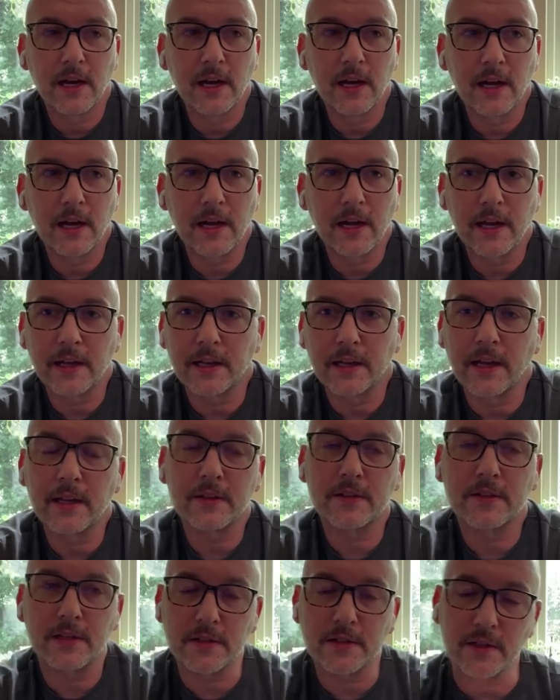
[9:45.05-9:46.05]

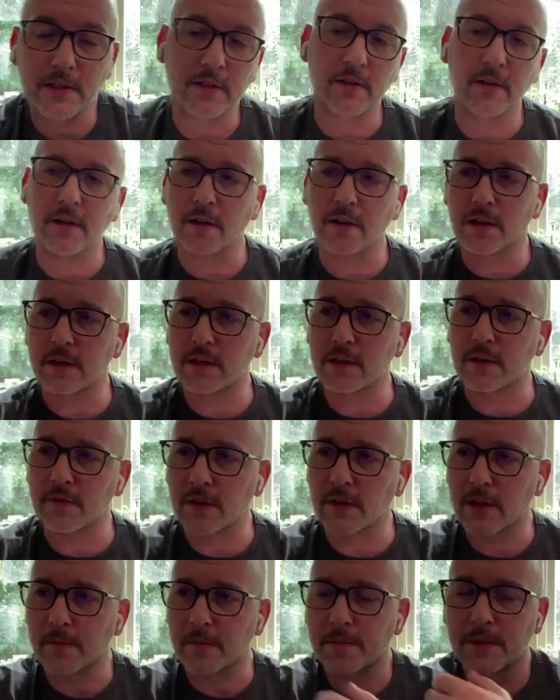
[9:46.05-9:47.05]
And since it's gone on to
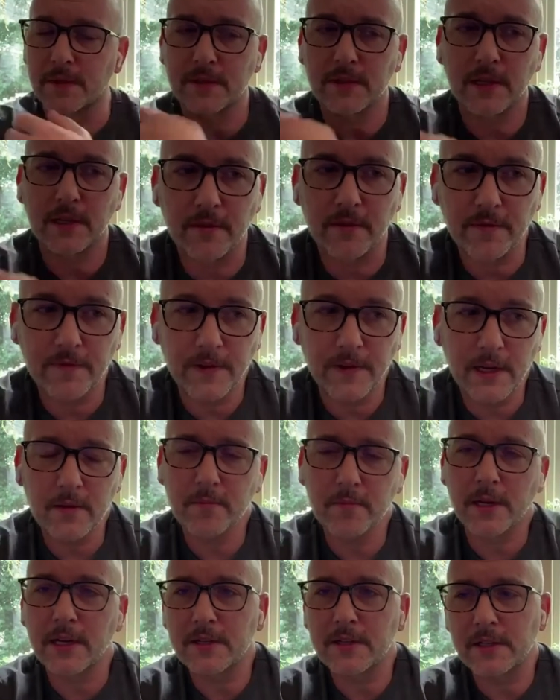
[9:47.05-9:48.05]
develop this kind of
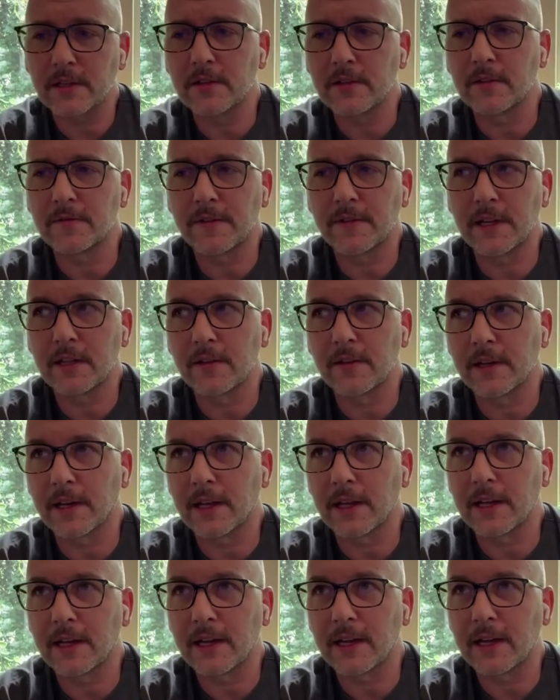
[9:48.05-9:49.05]
fan base and cult
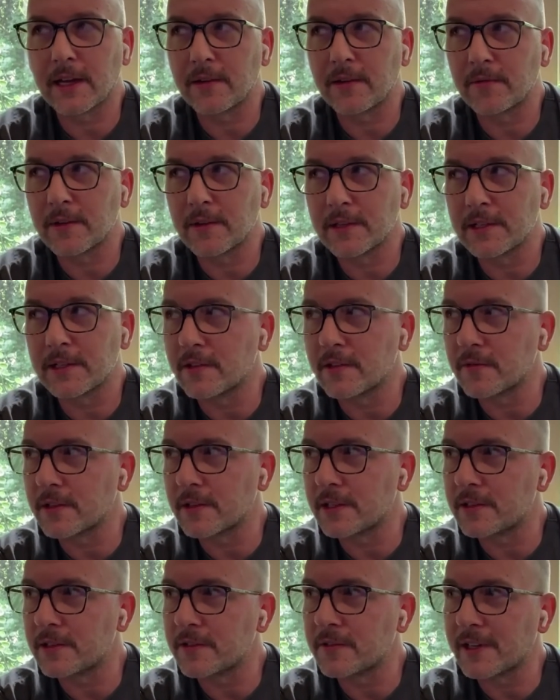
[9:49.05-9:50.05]
following, I really don't
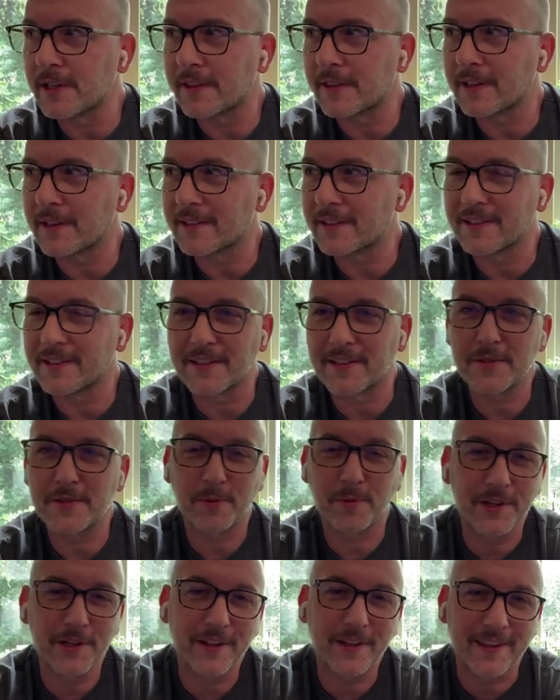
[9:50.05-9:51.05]
want to do anything to
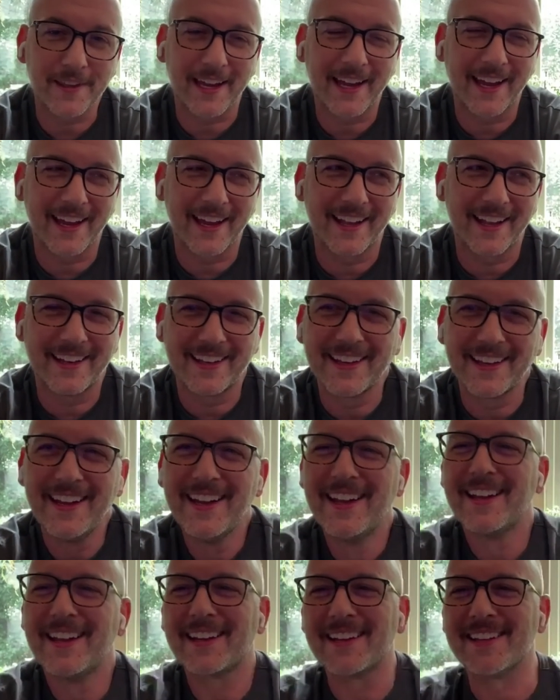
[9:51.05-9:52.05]
spoil that,
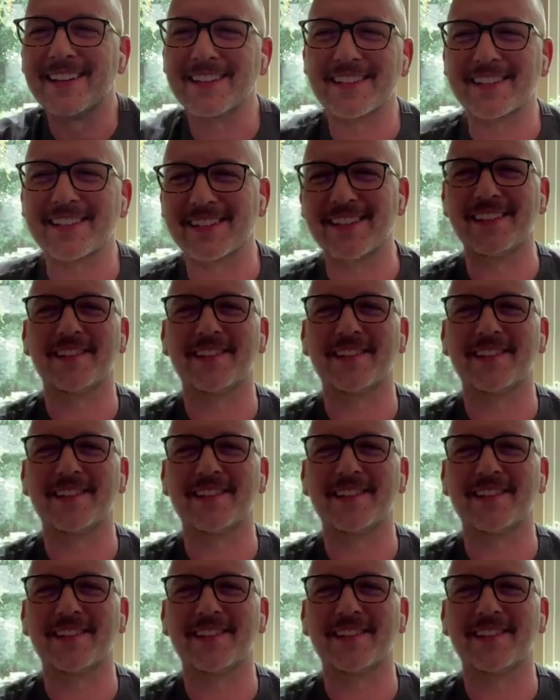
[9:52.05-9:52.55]
because